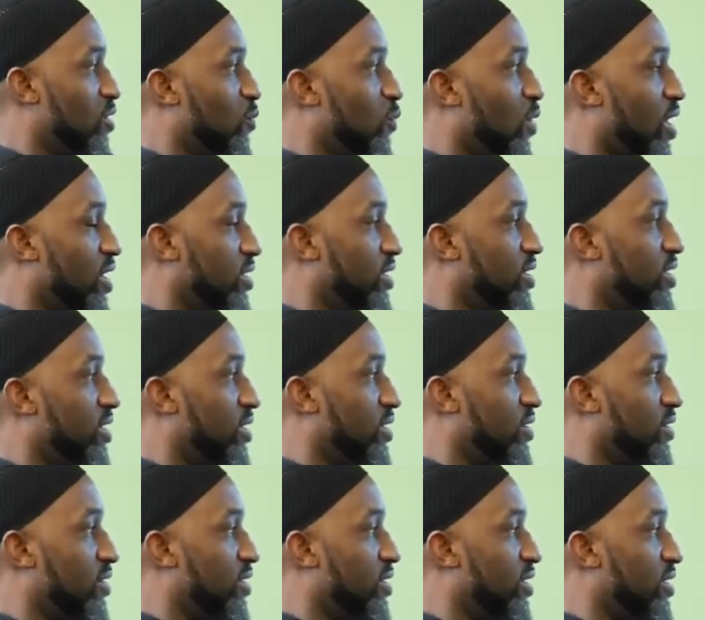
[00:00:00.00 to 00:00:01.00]
right
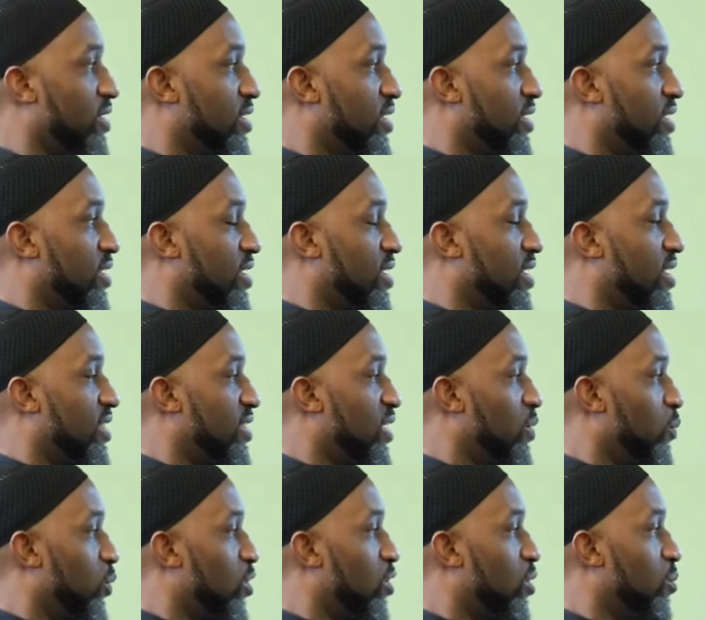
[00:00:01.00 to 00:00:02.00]
here, and
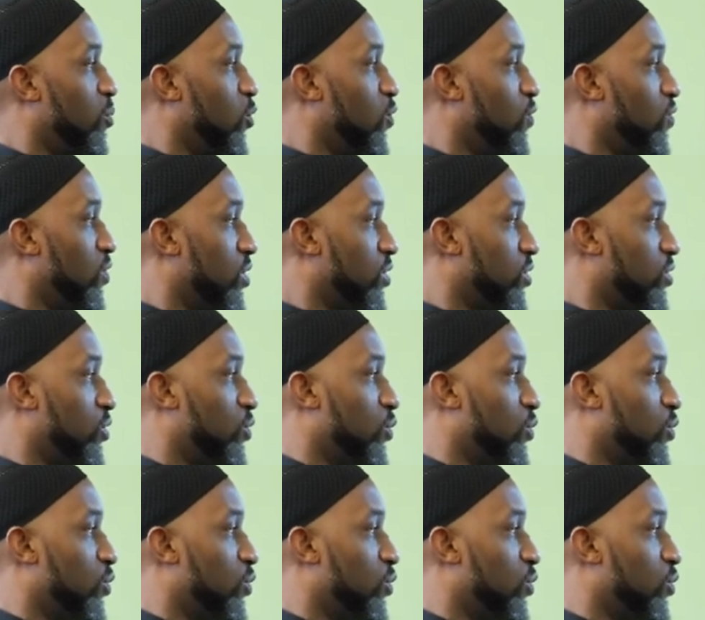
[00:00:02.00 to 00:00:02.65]
then we're going to move on